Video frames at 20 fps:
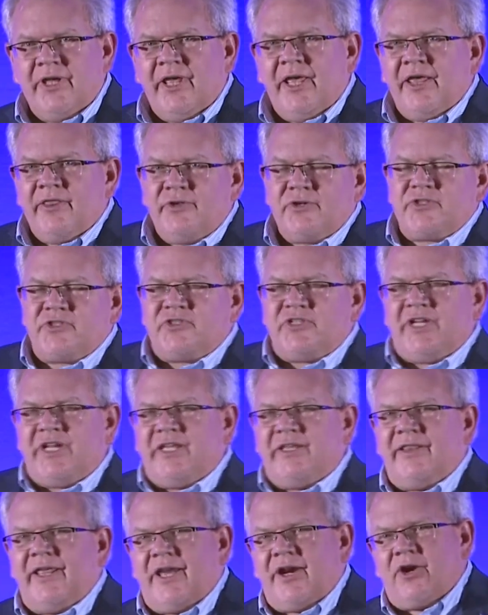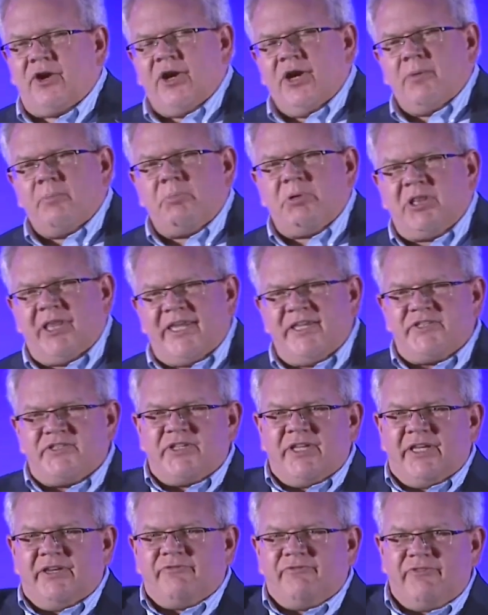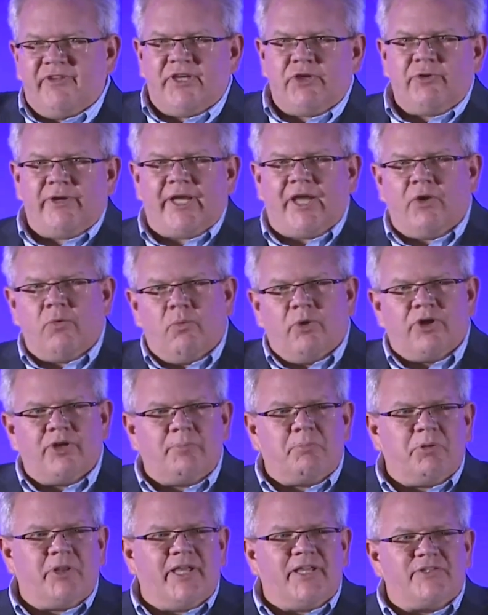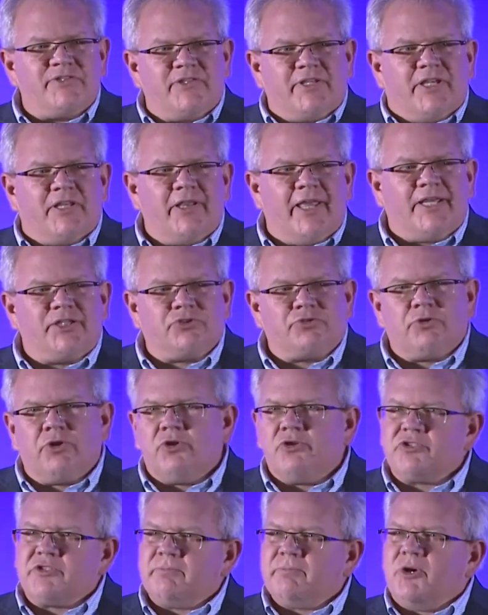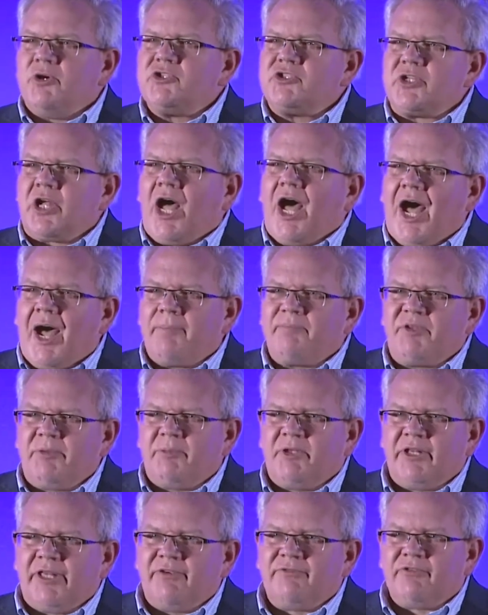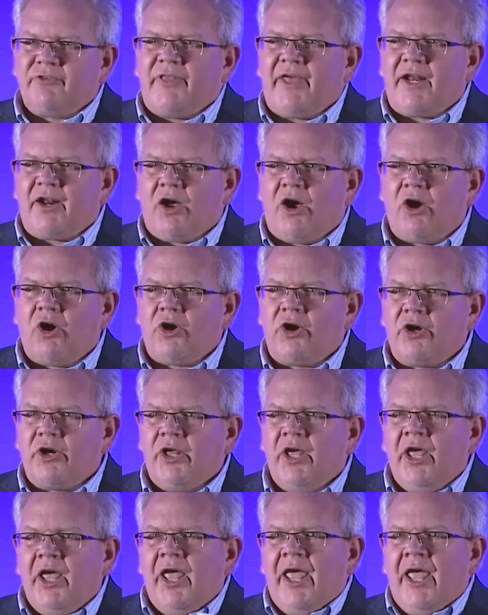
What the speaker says: They're sitting there figuring out where to place the electrodes most optimally for that heart,